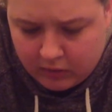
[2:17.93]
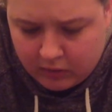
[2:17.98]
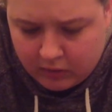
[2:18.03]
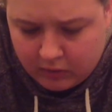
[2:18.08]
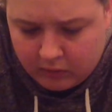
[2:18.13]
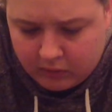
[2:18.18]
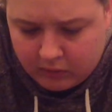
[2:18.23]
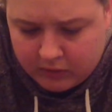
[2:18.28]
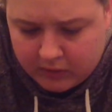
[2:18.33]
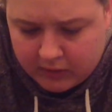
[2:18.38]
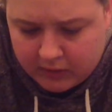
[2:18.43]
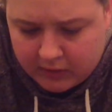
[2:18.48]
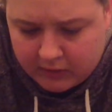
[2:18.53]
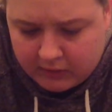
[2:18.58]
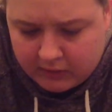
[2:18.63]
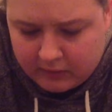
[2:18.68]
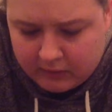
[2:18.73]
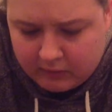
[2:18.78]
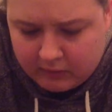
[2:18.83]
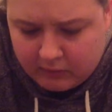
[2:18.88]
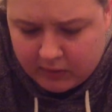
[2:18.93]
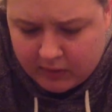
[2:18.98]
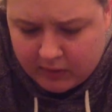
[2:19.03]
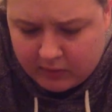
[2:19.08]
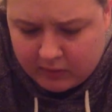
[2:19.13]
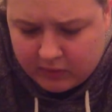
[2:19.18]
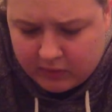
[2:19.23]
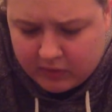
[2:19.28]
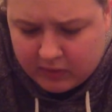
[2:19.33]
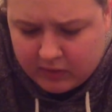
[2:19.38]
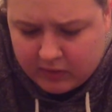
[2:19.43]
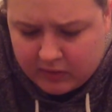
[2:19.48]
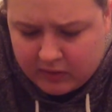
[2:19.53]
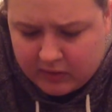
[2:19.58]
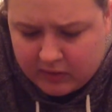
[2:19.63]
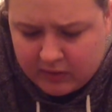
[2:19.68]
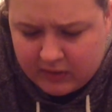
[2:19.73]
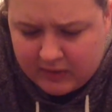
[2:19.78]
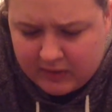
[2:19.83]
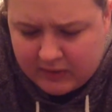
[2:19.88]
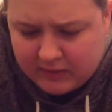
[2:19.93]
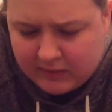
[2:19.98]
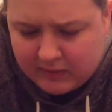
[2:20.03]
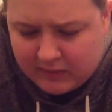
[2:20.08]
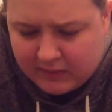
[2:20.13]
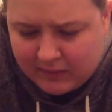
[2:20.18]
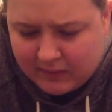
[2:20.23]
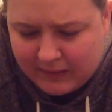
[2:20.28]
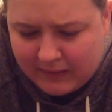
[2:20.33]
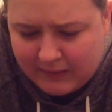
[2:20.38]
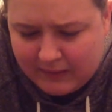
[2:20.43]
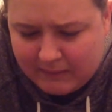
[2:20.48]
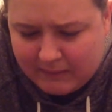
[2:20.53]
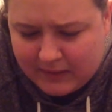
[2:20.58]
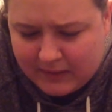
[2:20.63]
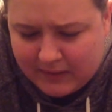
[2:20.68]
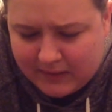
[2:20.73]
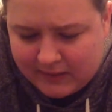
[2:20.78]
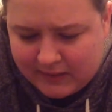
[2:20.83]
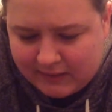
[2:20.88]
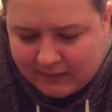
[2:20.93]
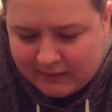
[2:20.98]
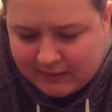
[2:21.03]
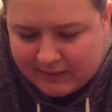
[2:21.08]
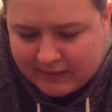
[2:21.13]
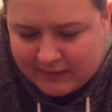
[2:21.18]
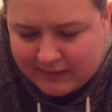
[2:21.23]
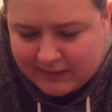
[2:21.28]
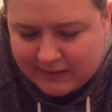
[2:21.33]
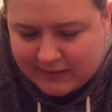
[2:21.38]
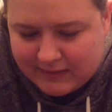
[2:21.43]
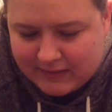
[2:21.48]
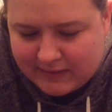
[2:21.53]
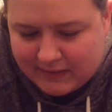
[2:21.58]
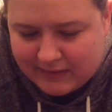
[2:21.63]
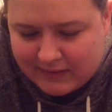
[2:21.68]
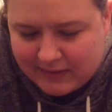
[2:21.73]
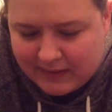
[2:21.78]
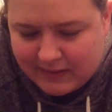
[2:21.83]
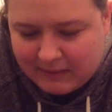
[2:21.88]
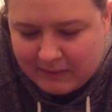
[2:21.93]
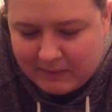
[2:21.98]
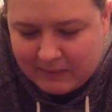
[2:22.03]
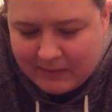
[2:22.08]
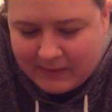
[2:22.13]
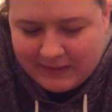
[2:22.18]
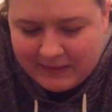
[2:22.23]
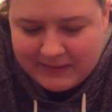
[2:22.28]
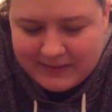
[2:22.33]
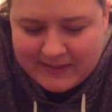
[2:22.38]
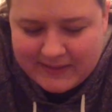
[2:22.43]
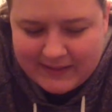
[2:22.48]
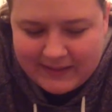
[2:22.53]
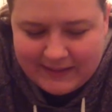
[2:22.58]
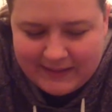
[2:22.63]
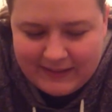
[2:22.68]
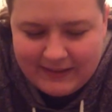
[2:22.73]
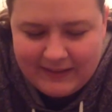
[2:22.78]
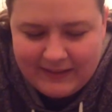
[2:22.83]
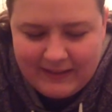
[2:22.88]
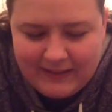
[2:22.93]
Oh dear. Well, took it out of me actually, just trying to keep my balance there.